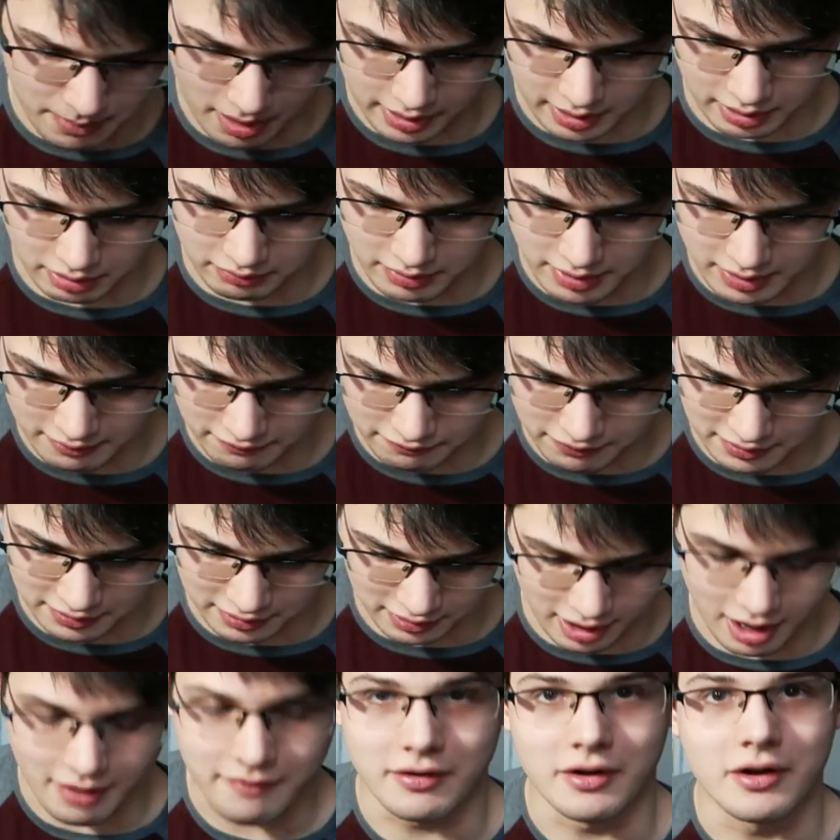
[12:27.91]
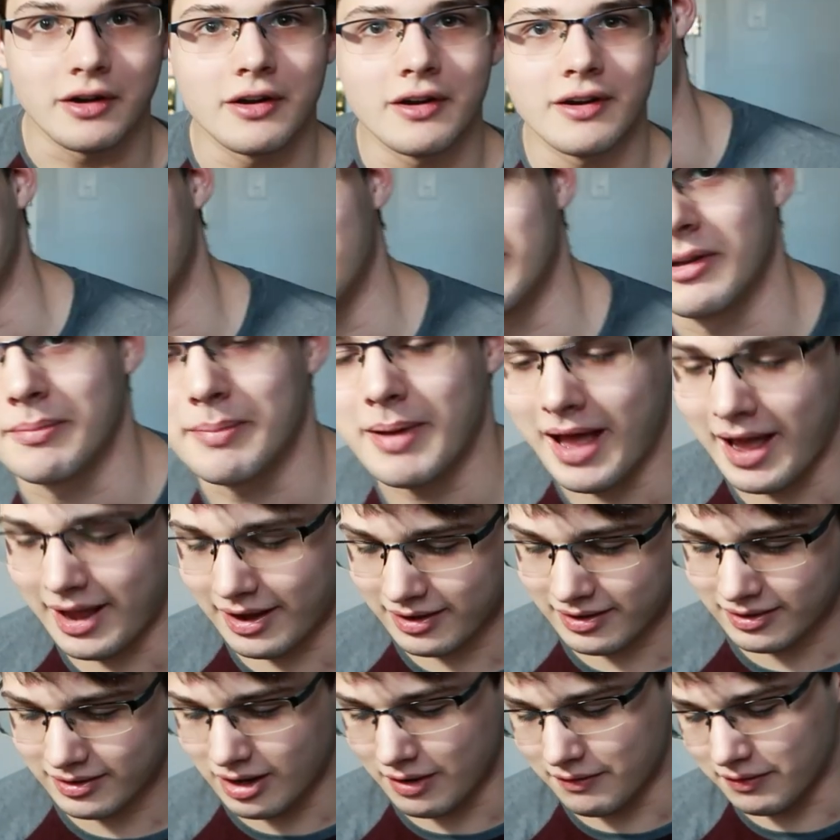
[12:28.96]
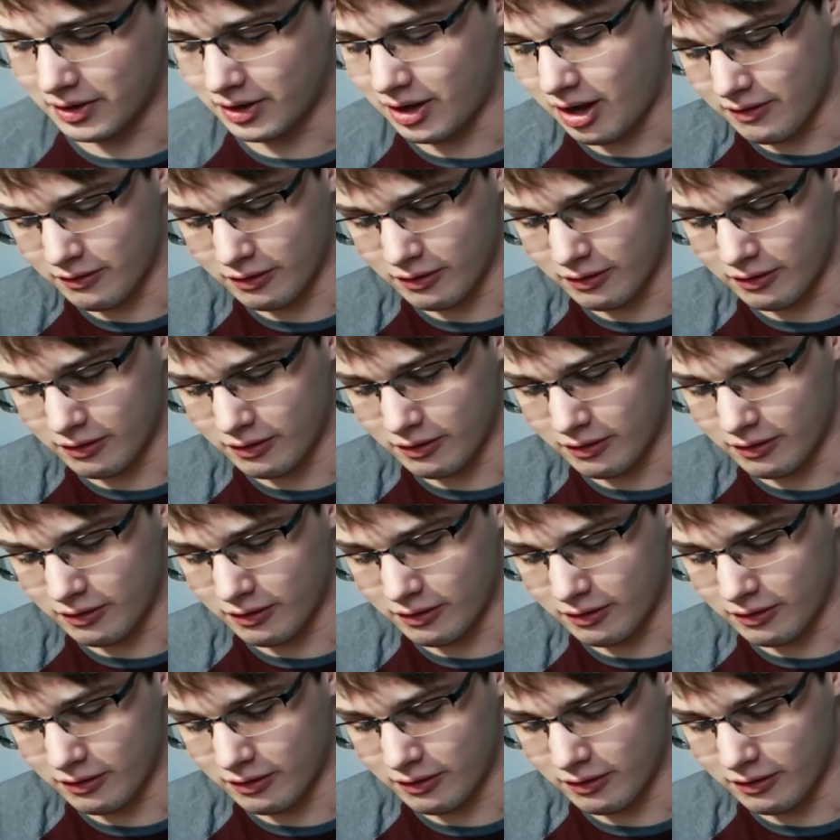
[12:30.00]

I'm not going to read it front to cover. Sorry, front to back, cover to